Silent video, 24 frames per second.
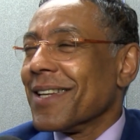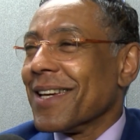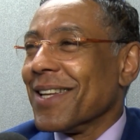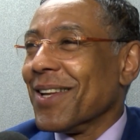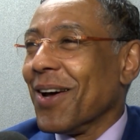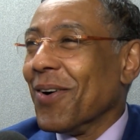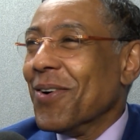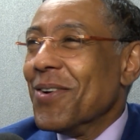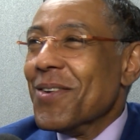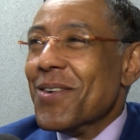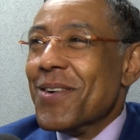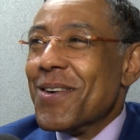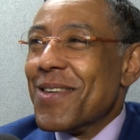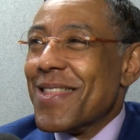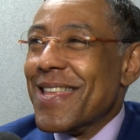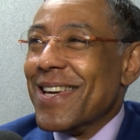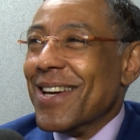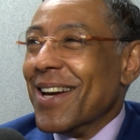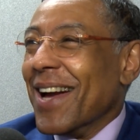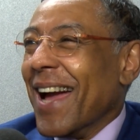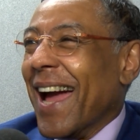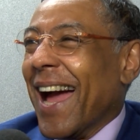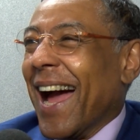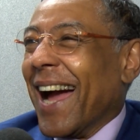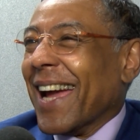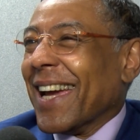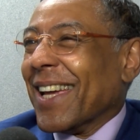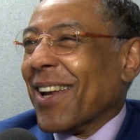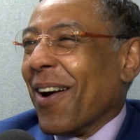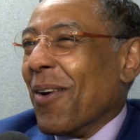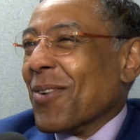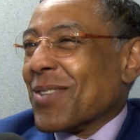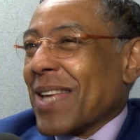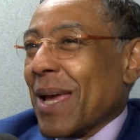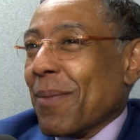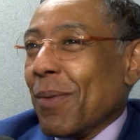You know, the, uh, you know,
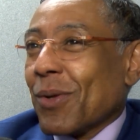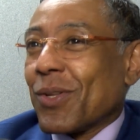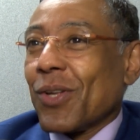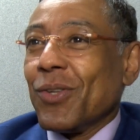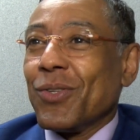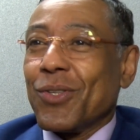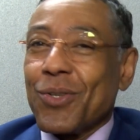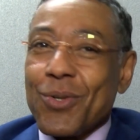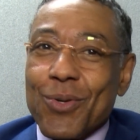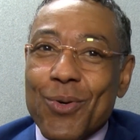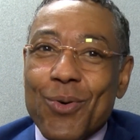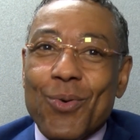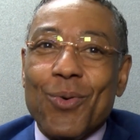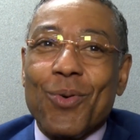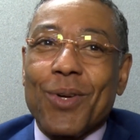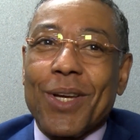I was able to do,